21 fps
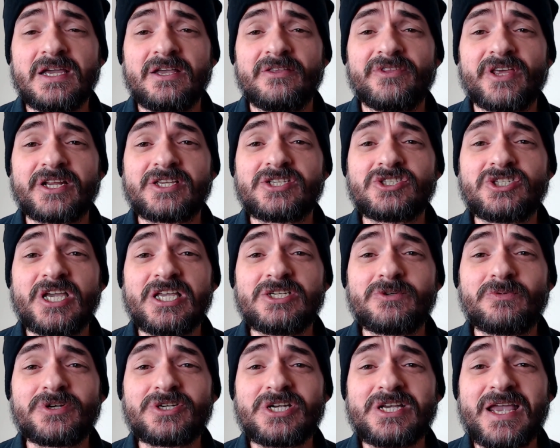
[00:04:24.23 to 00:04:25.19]
That exchange
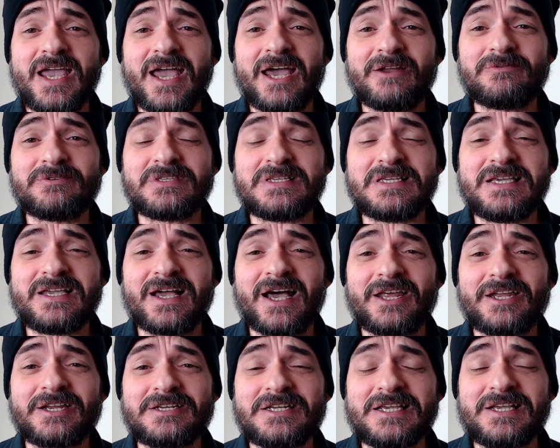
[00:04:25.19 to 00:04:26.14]
where she had with
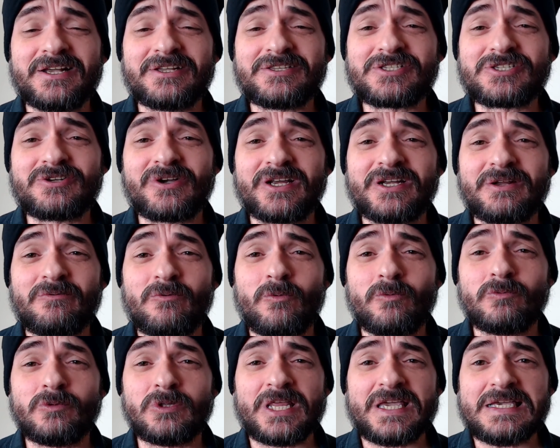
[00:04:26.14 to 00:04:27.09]
Negan, and Negan's trying to
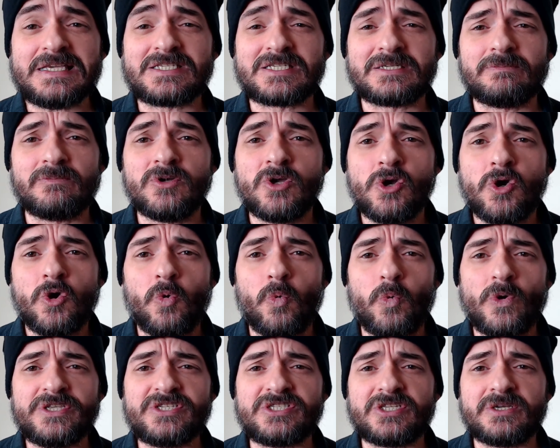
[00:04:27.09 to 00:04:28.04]
lay some
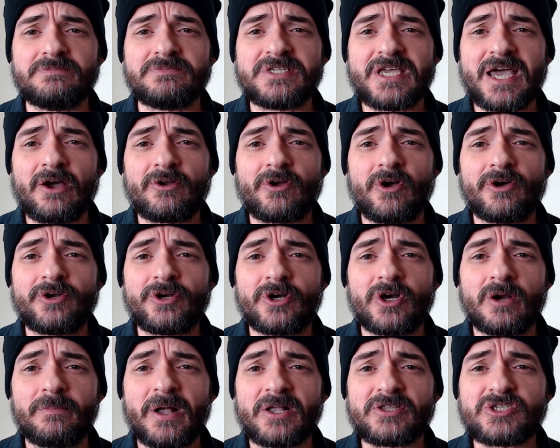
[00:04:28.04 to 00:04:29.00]
wisdom down on her
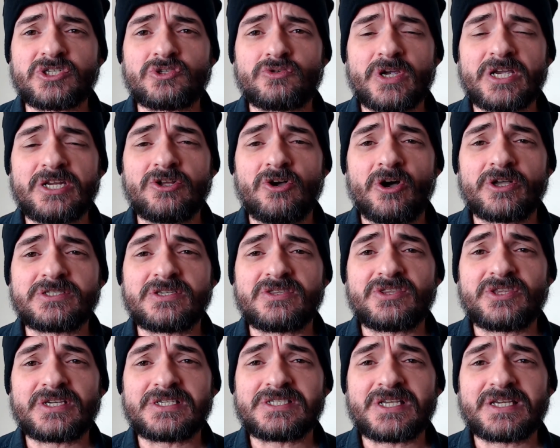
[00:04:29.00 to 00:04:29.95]
about stray dogs and
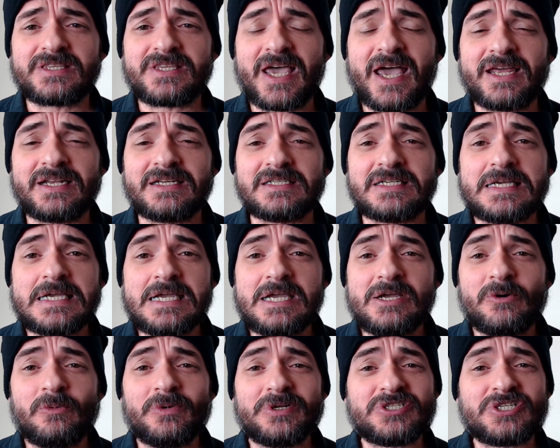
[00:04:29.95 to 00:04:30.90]
things like that, and
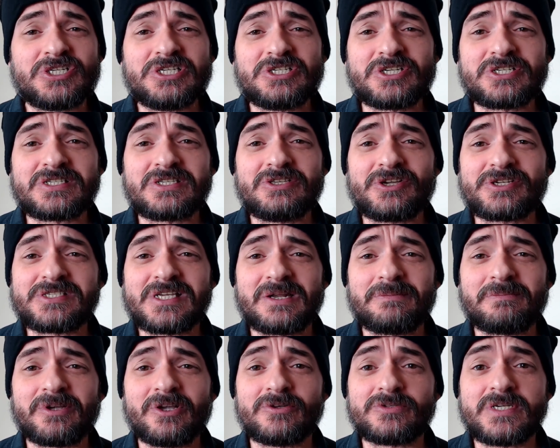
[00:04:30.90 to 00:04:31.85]
when she just looks at him
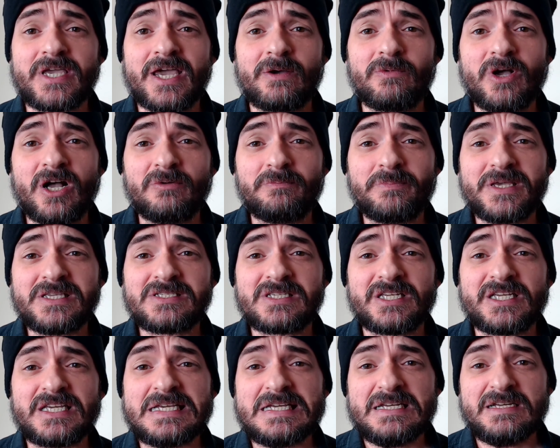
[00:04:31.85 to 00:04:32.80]
and goes, yeah, well,
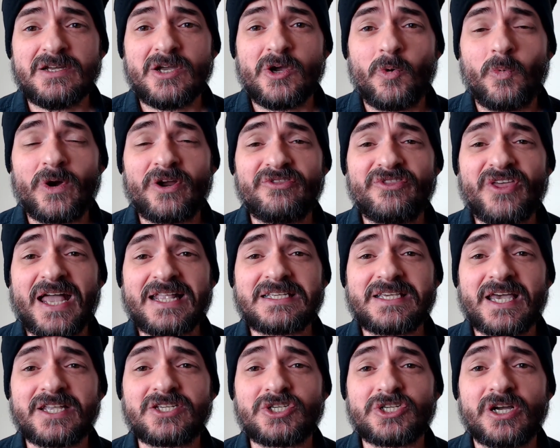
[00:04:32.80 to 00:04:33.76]
basically, where'd that
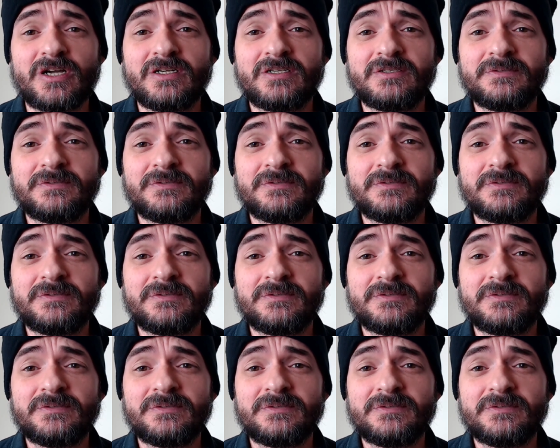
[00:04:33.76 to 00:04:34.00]
get you?